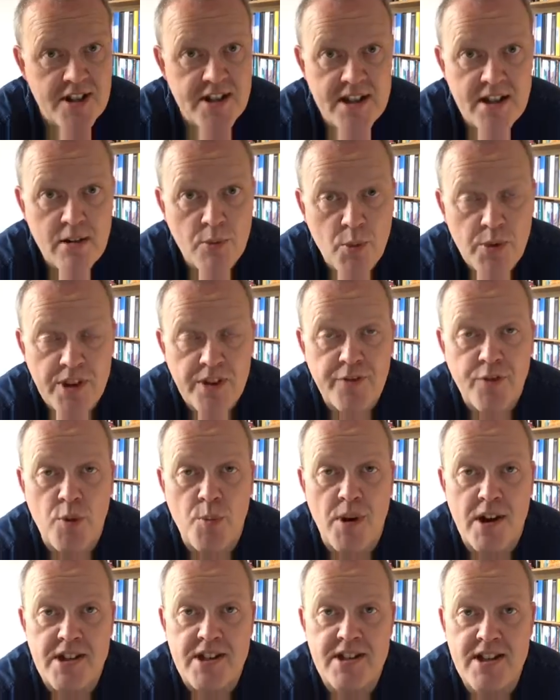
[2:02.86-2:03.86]
to deal with it for
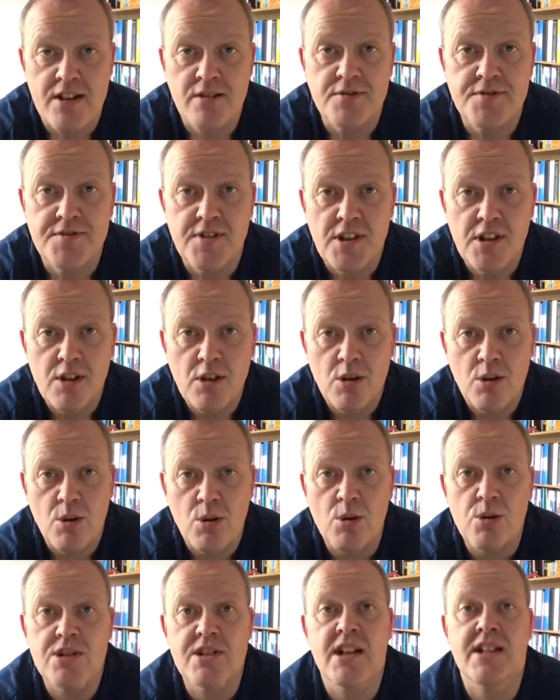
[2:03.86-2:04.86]
myself
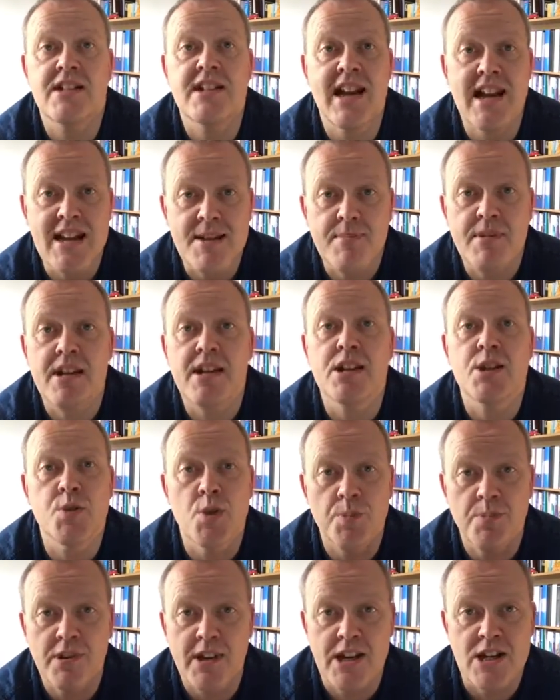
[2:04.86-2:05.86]
or to take me
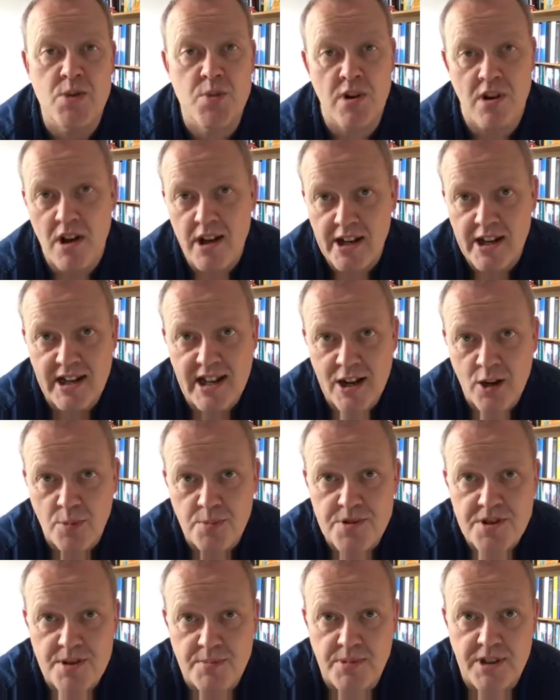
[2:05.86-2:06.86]
into a place where I can
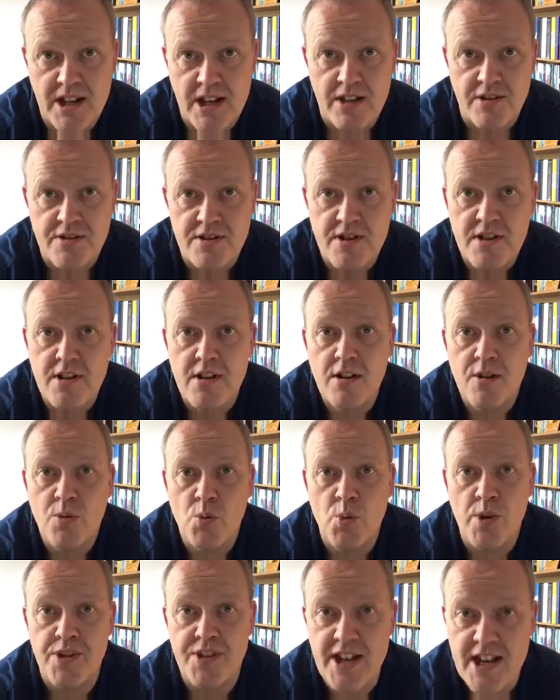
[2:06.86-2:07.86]
help somebody else
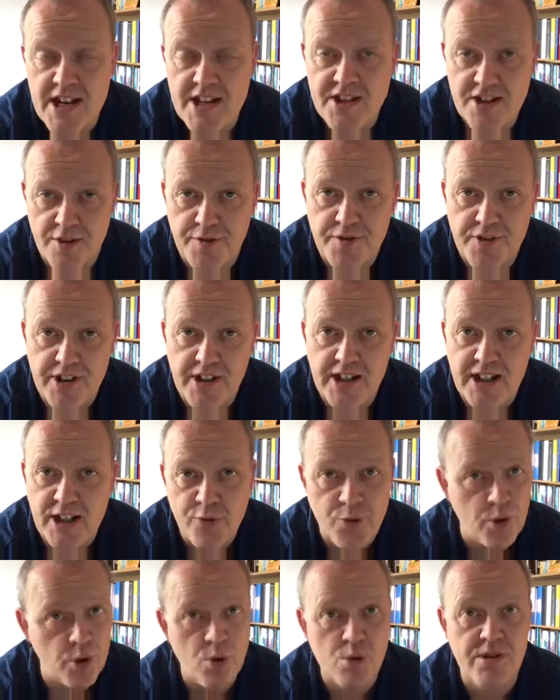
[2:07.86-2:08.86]
with their suffering. And
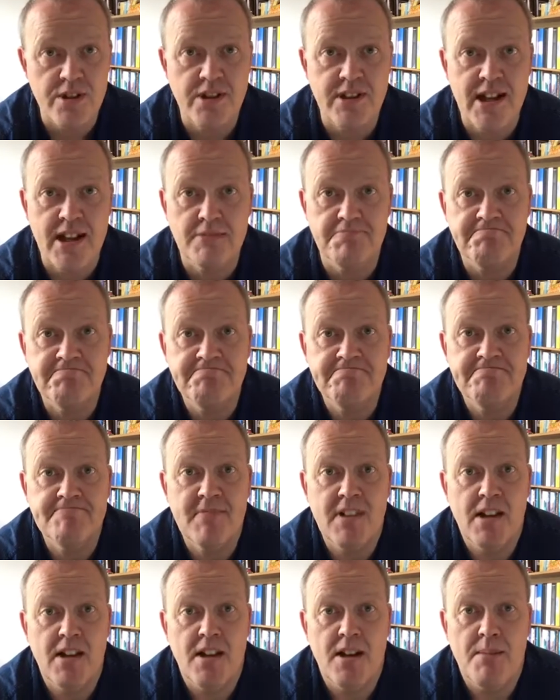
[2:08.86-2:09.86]
if we all did that,
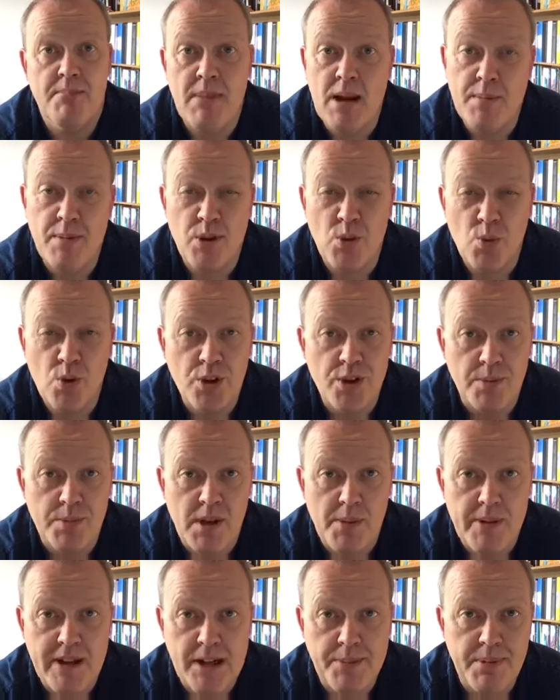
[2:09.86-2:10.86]
maybe the world would
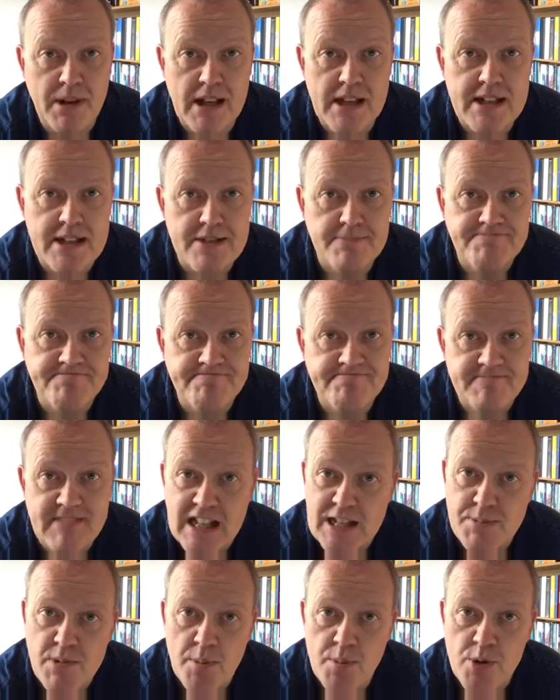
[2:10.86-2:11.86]
be a better place.
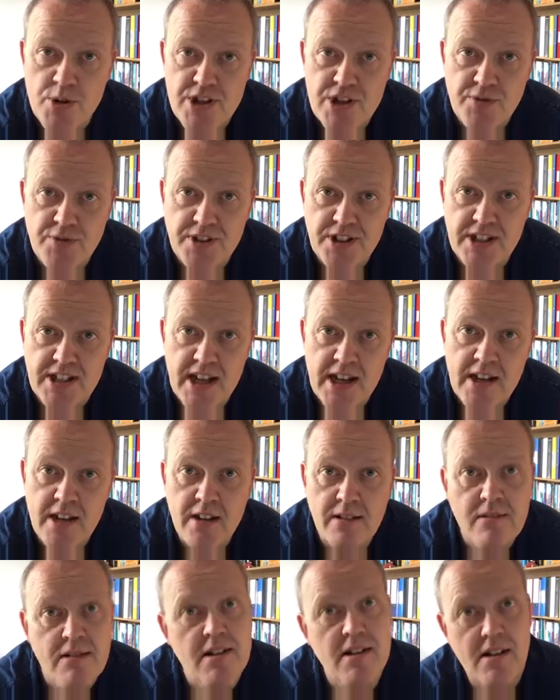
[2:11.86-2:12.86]
That's my musing for today.
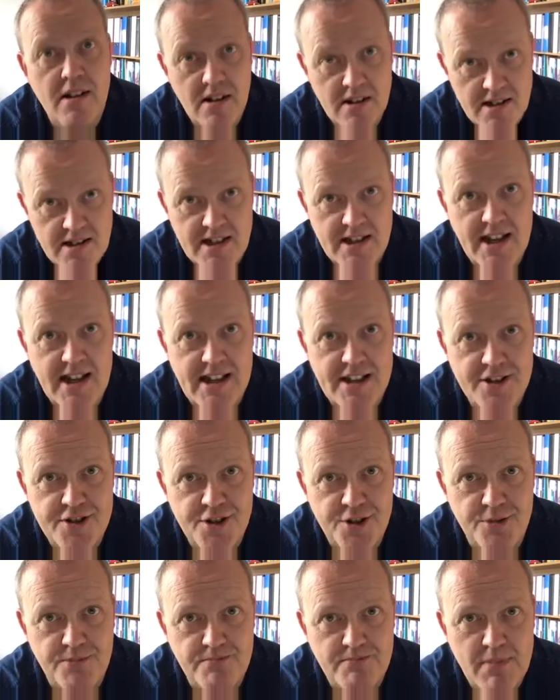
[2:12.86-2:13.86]
See you again
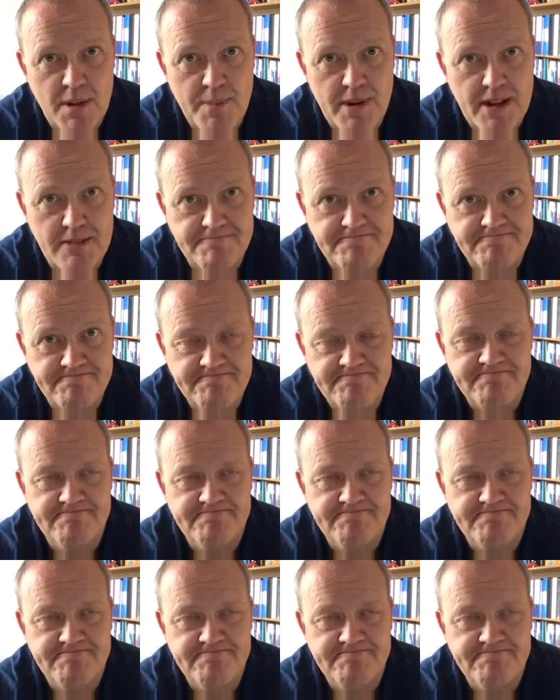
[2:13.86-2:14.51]
soon. Bye-bye.